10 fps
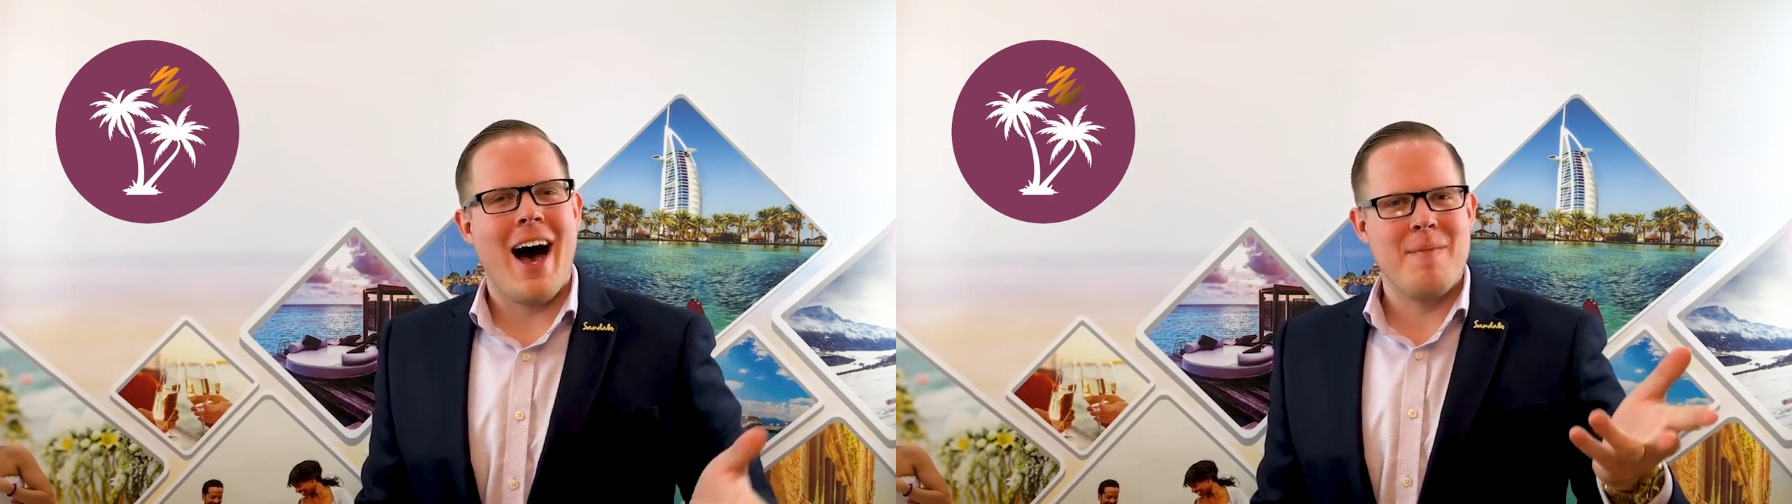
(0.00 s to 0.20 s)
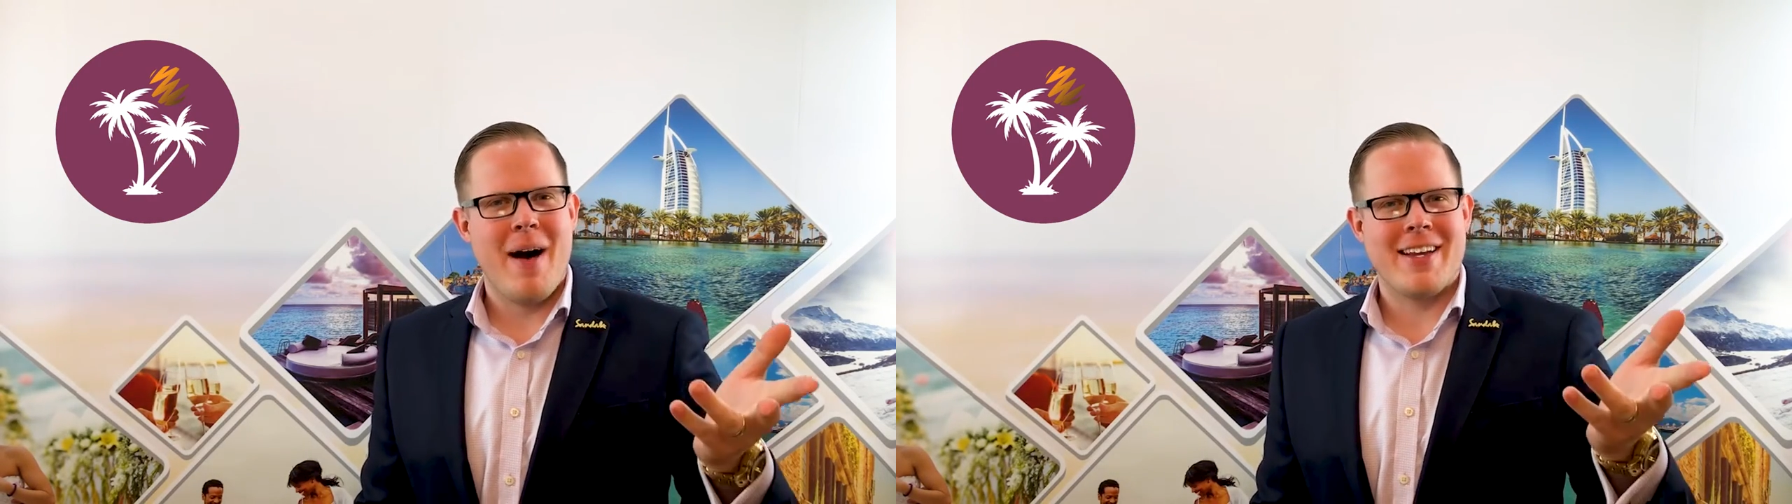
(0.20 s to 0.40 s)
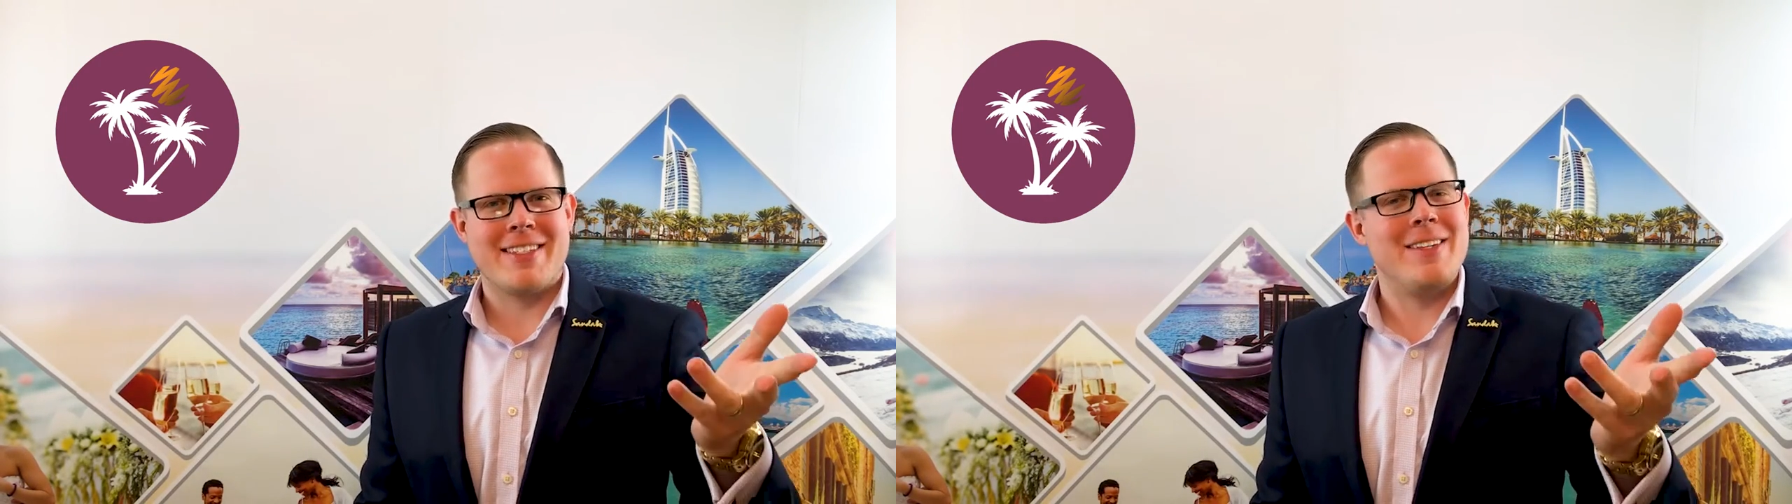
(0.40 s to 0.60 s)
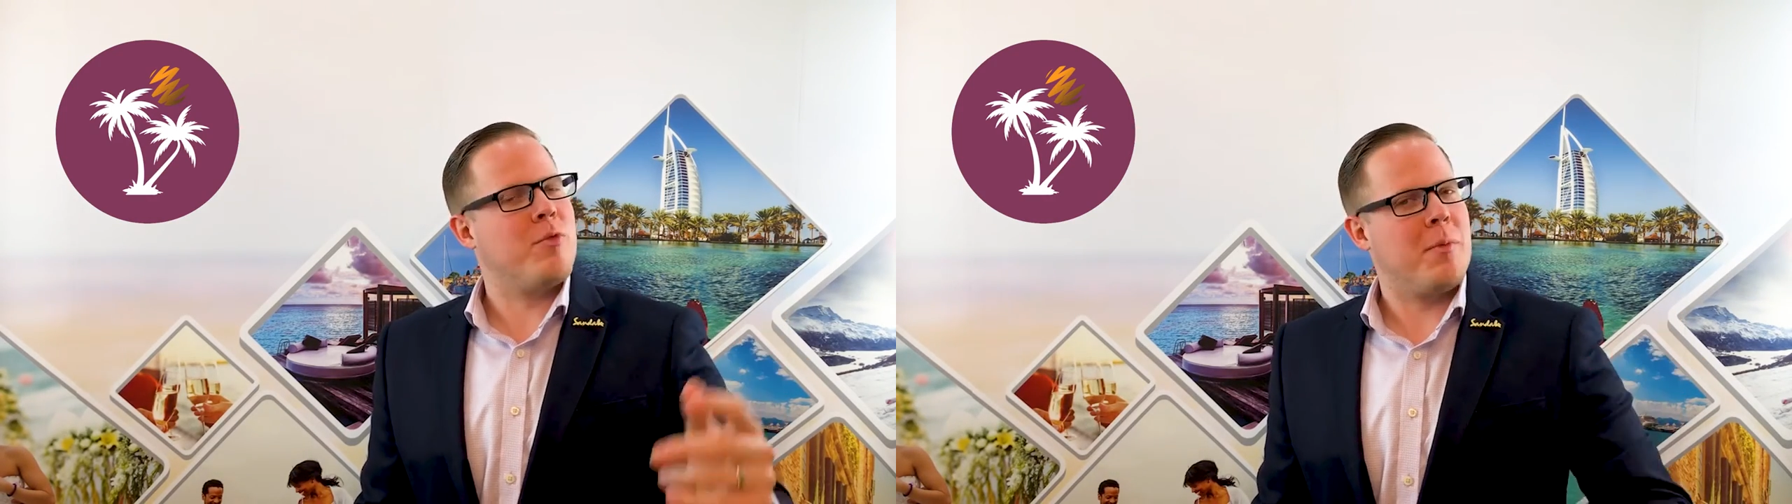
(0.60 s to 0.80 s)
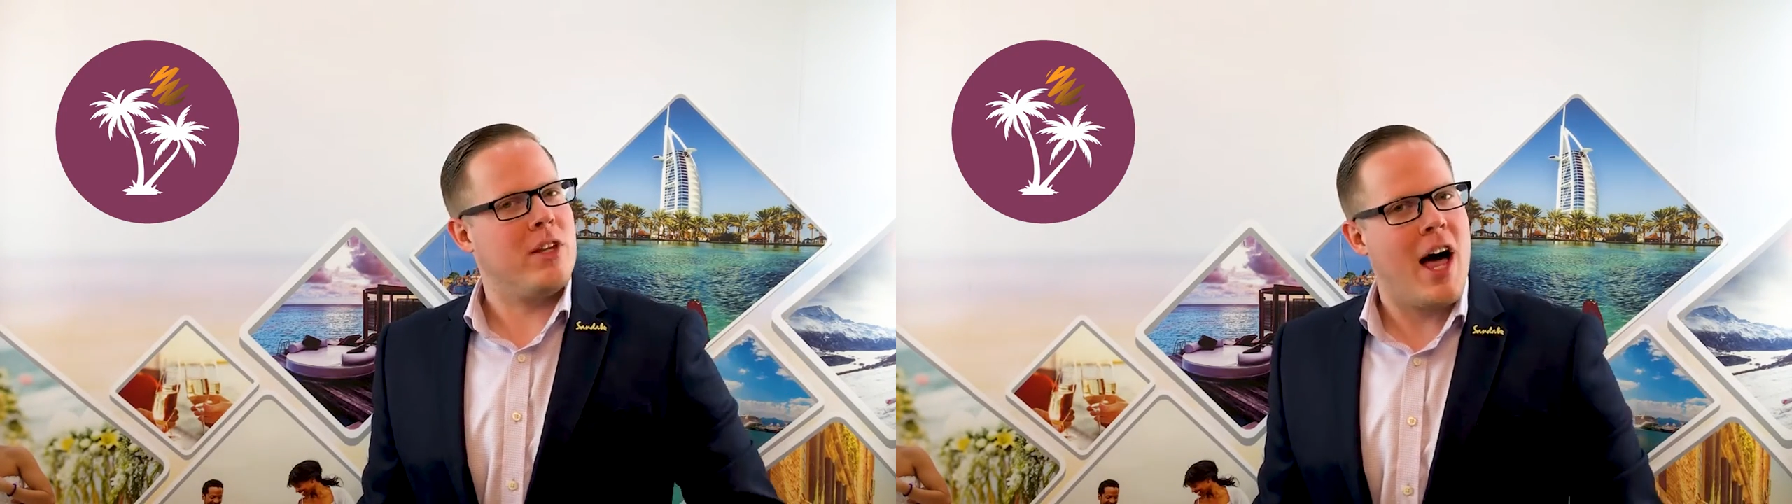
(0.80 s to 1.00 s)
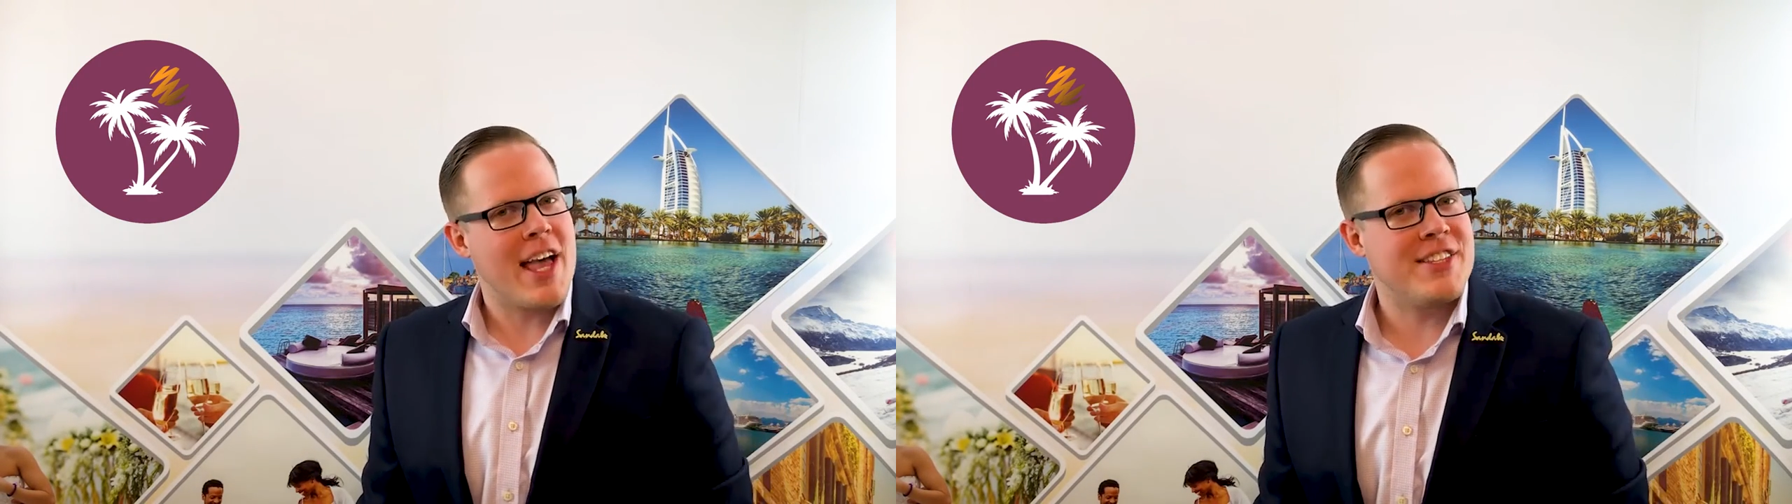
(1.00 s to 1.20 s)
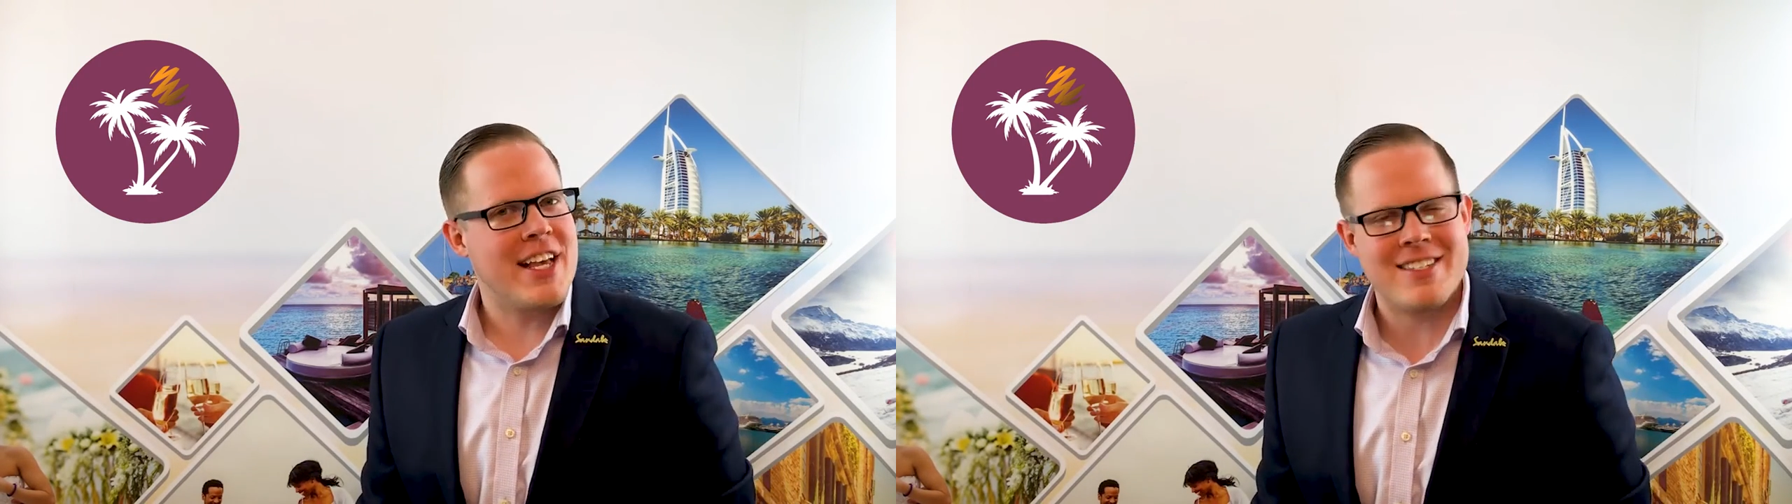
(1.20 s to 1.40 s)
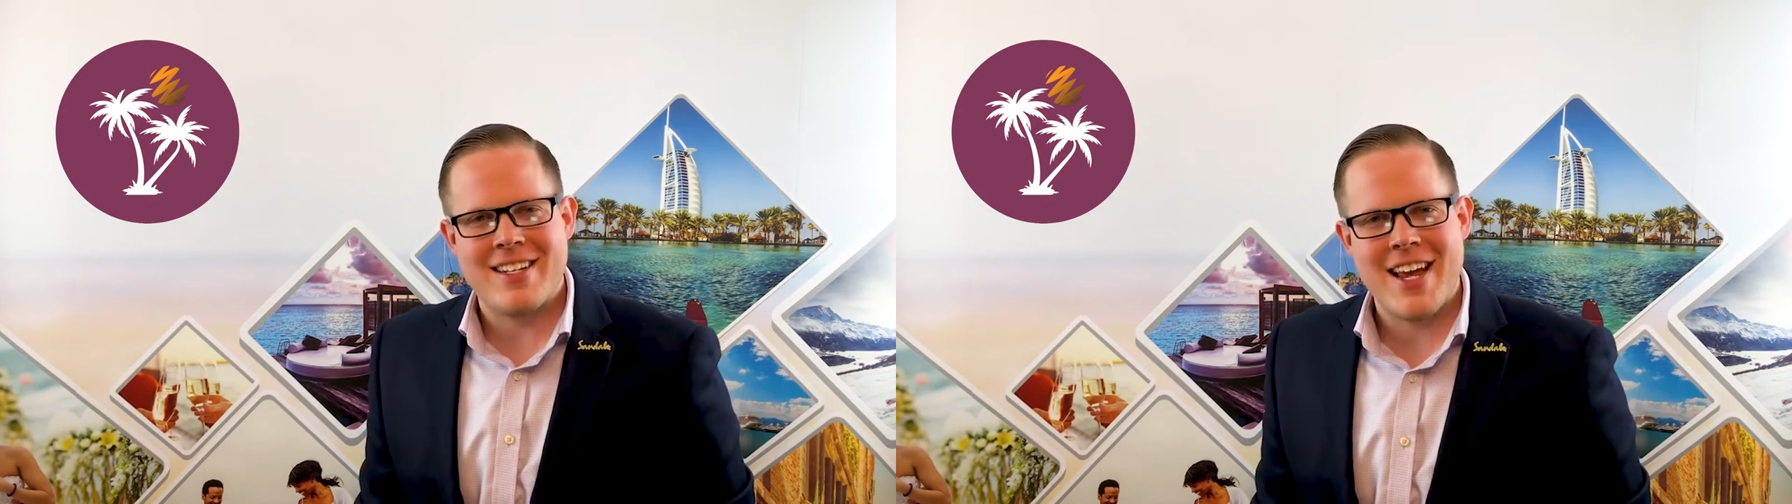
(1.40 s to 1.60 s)
I'm Addison from Reliant
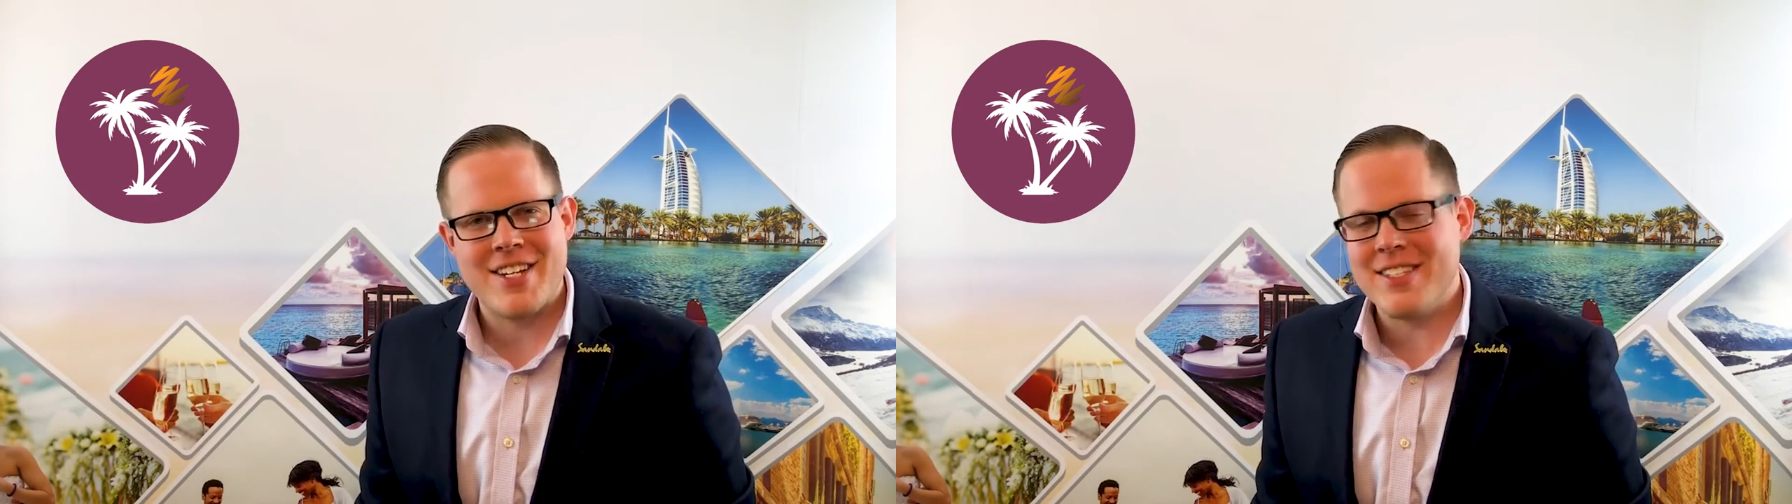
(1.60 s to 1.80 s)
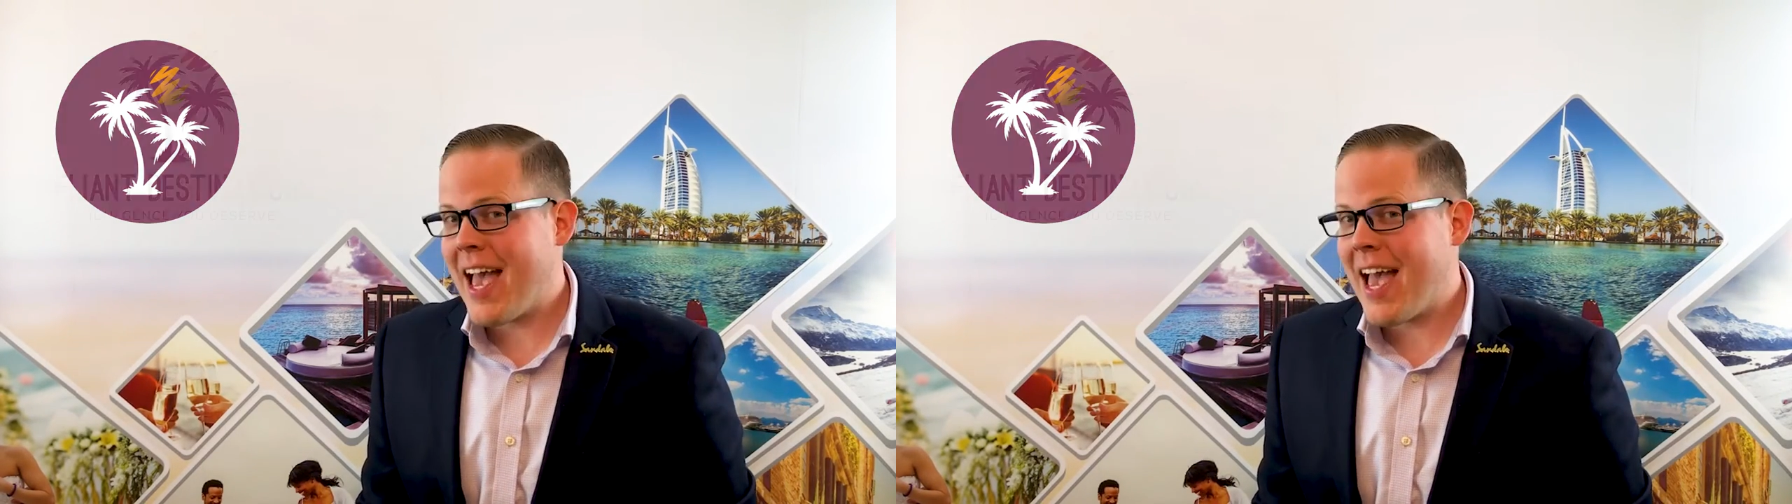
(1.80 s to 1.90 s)
Destinations